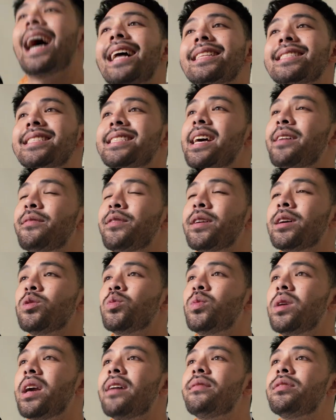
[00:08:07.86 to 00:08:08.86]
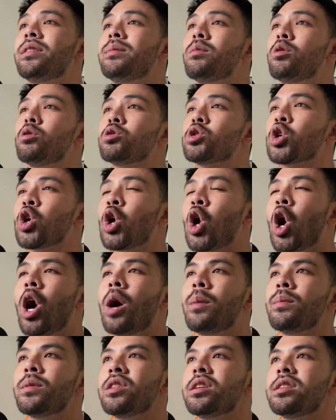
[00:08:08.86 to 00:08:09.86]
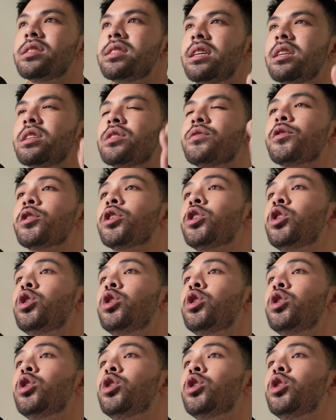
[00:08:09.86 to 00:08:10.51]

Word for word: At 7, we have the most common disease for